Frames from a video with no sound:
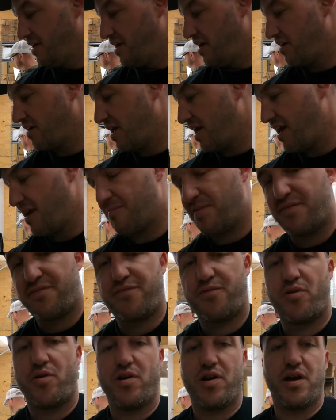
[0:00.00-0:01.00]
Okay,
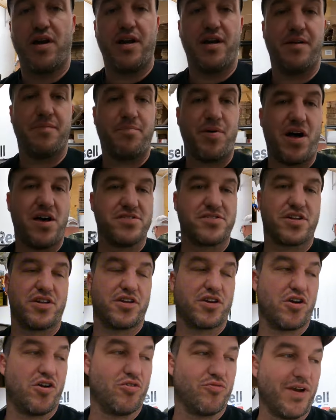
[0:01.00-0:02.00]
before Paul's
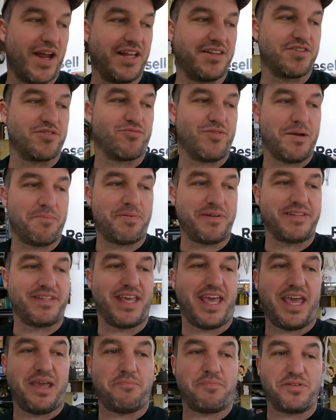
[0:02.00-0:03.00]
gonna go right to rip and
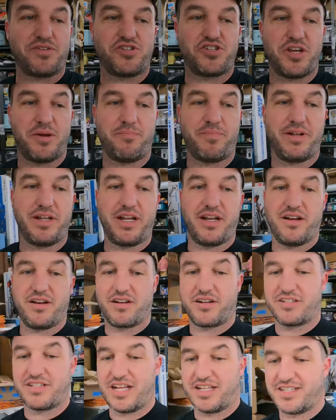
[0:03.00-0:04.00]
tape and shipping here
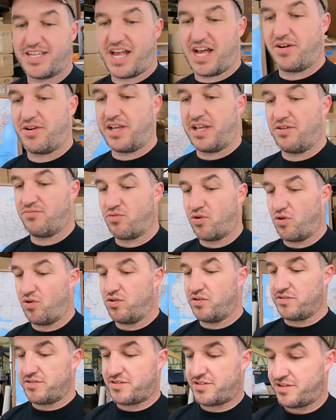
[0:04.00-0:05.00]
because that's how he
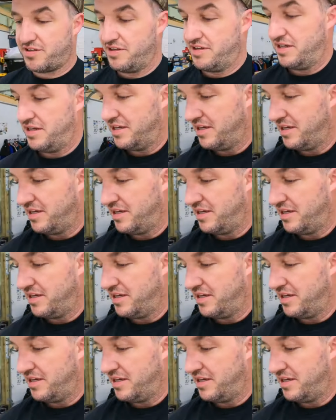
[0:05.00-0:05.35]
rolls.